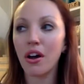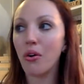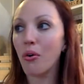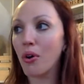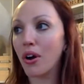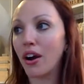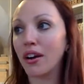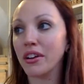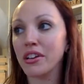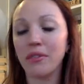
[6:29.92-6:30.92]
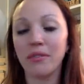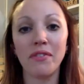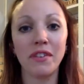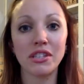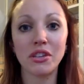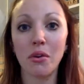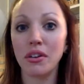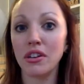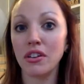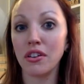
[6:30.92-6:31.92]
Or, you know, if it's
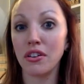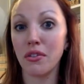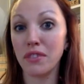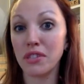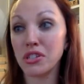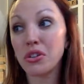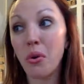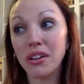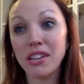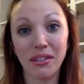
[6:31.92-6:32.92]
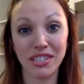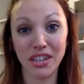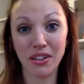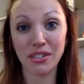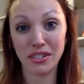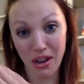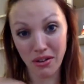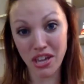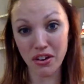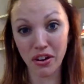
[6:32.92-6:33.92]
just going downstairs down
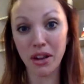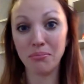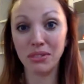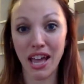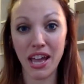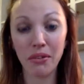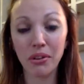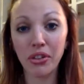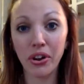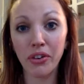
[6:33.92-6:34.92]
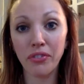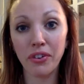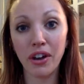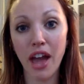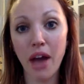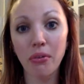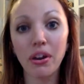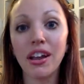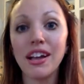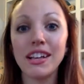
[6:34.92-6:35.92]
here and playing with her for an
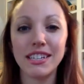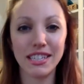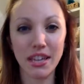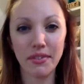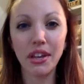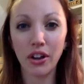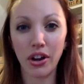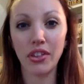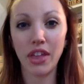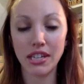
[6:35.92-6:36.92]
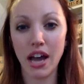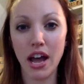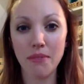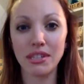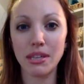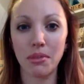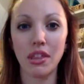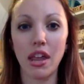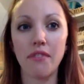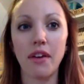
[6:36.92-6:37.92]
hour, just giving her that time is something
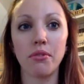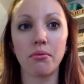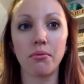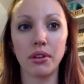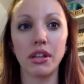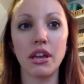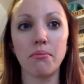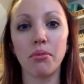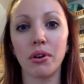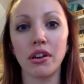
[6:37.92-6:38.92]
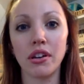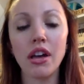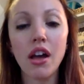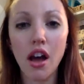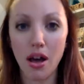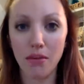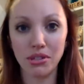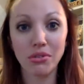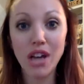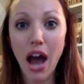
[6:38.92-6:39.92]
that I find really important.
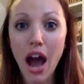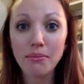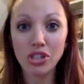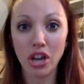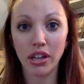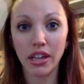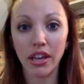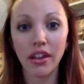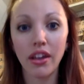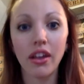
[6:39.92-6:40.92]
So time chunking.